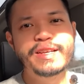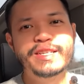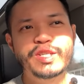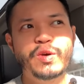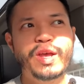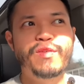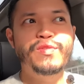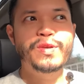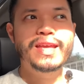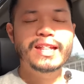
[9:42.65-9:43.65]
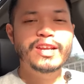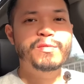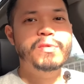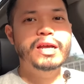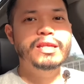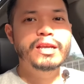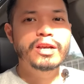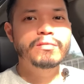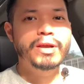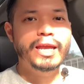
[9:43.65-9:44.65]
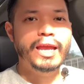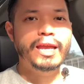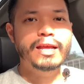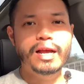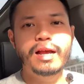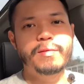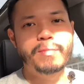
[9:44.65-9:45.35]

so if you get your body good by uh,